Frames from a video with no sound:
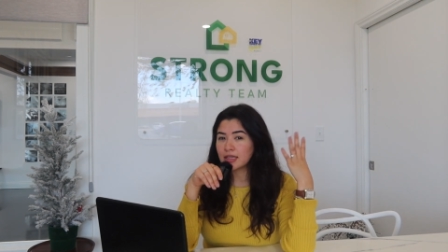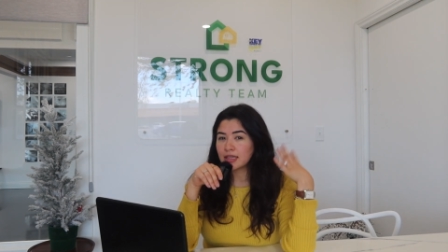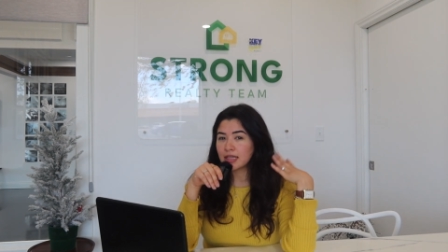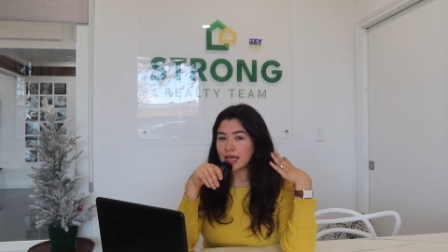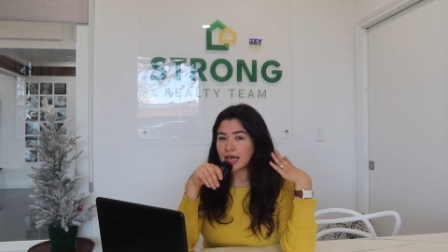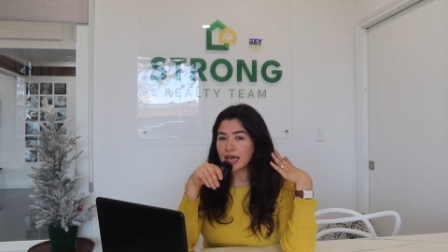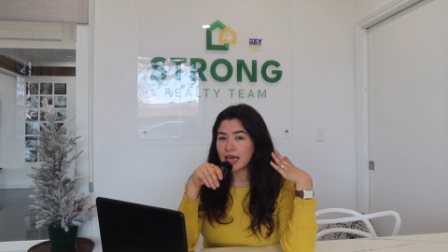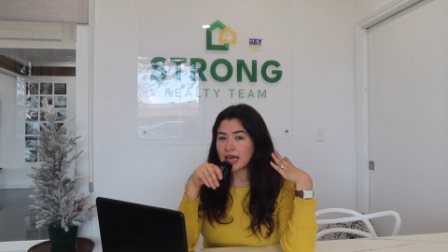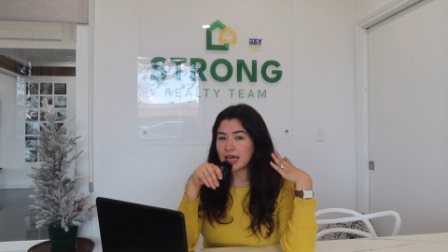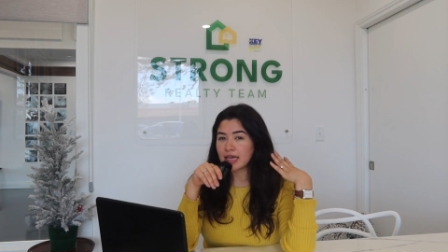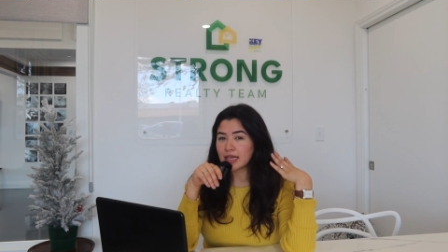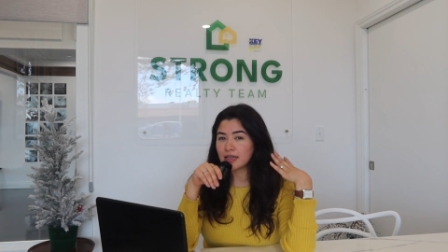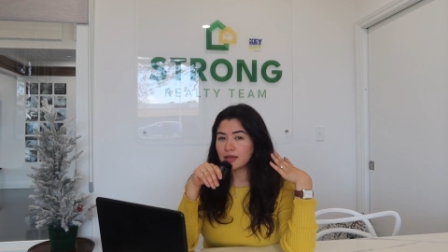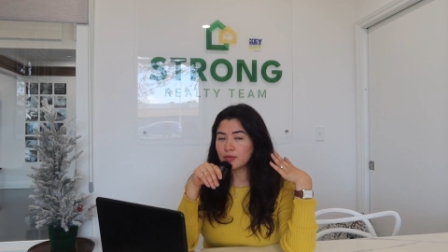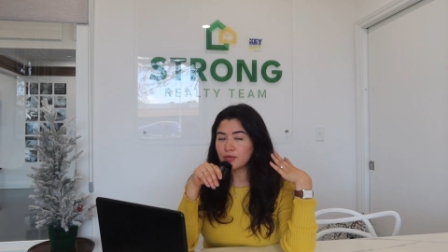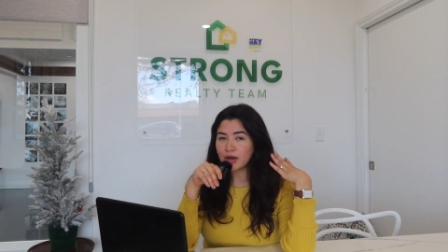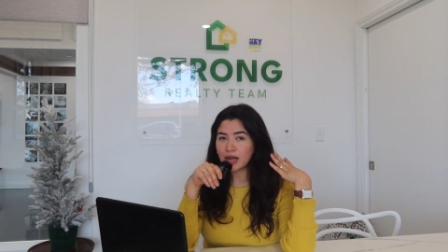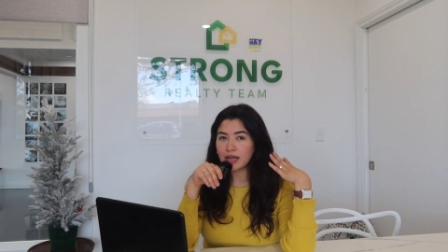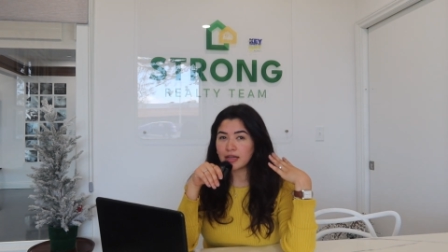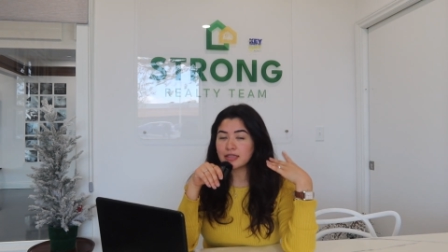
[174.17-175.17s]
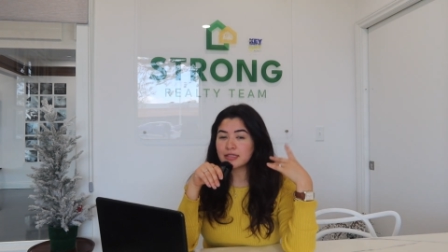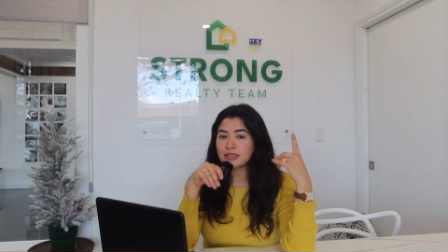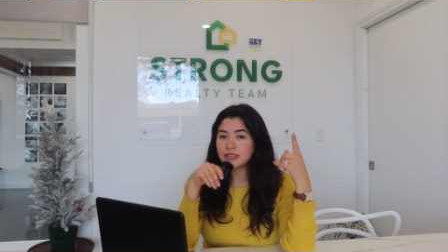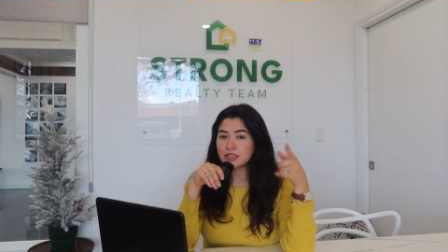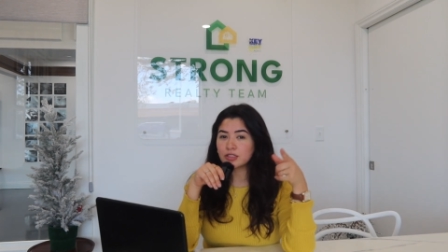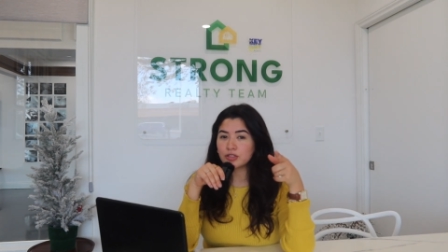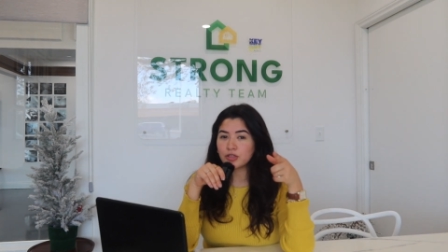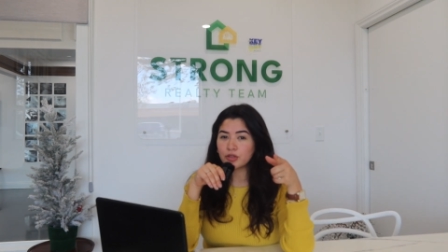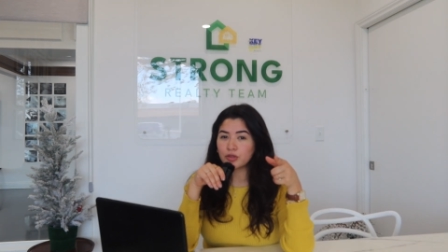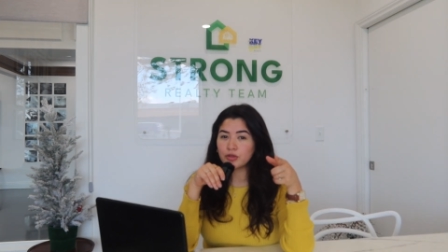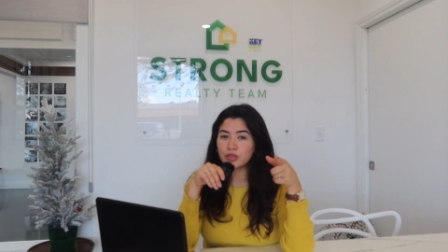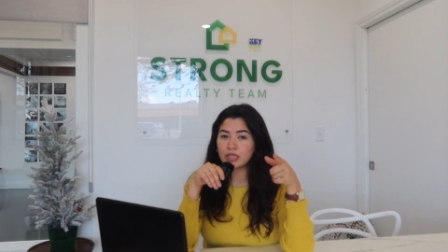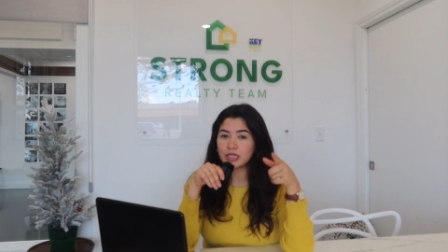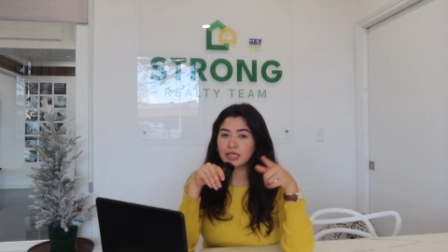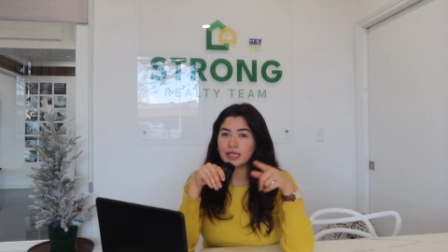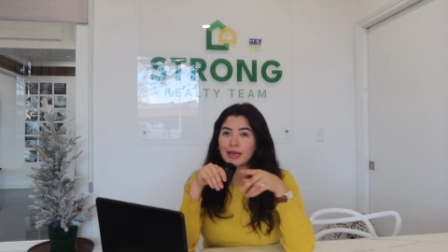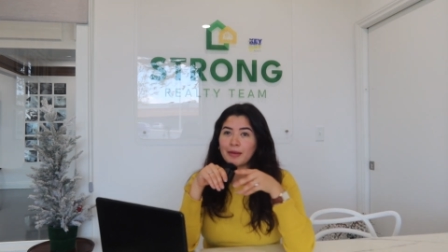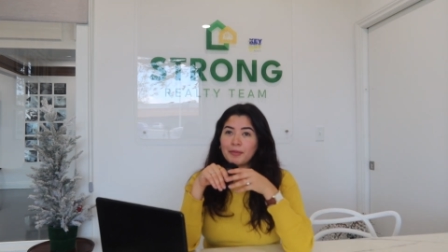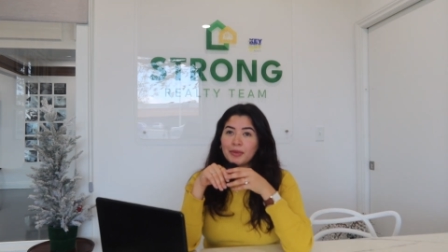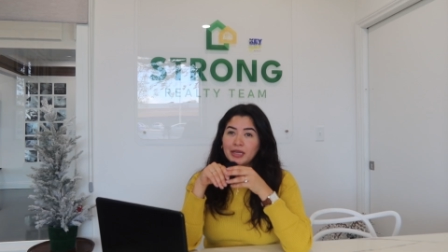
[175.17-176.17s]
headrest so you
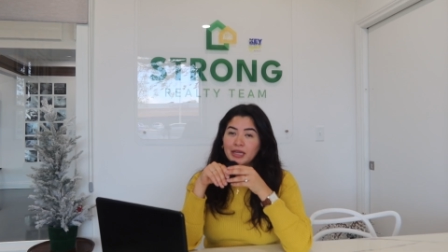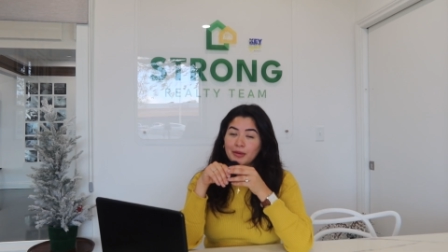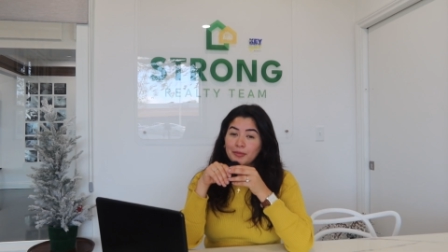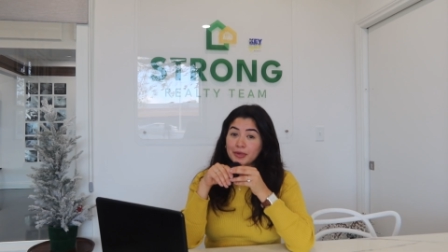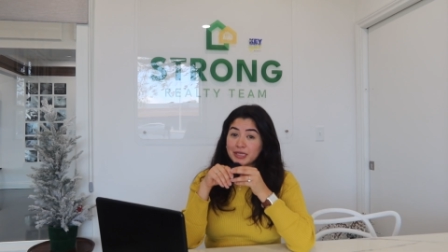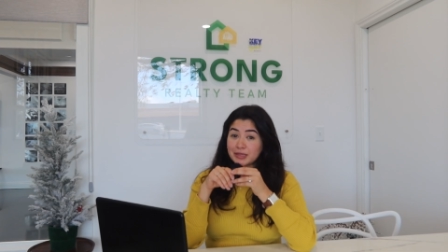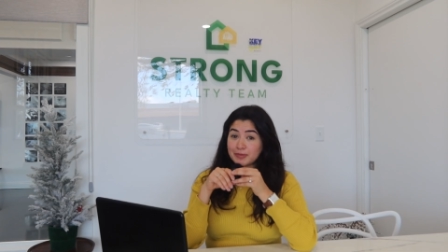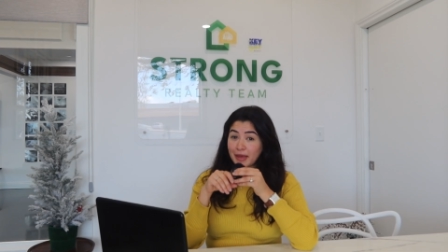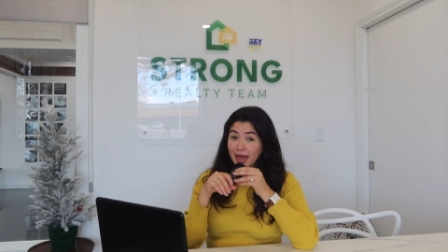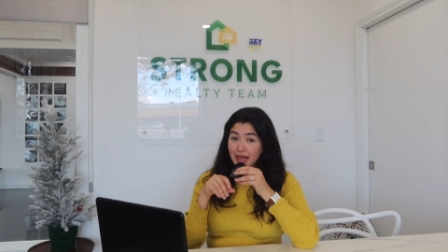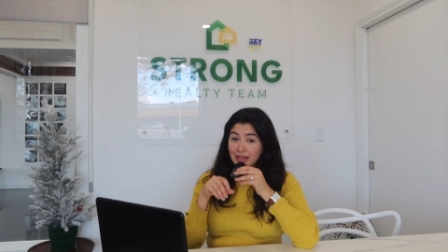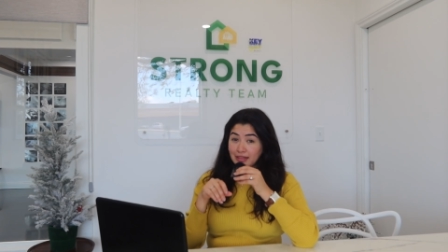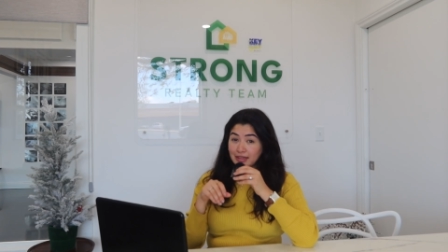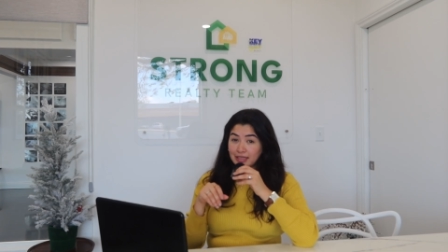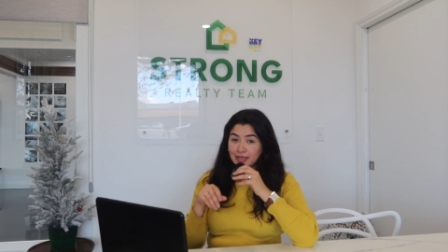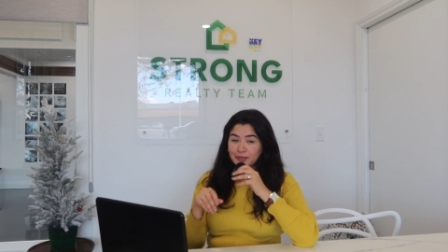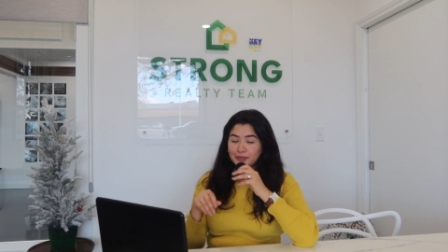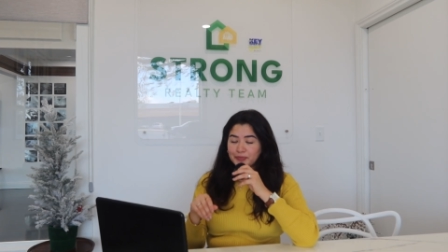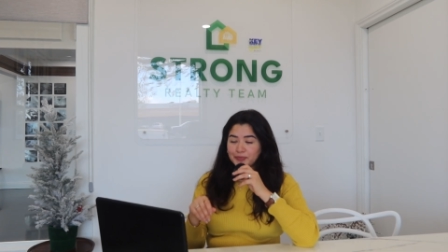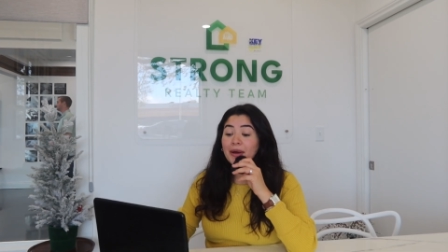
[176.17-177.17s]
didn't get beat up as badly.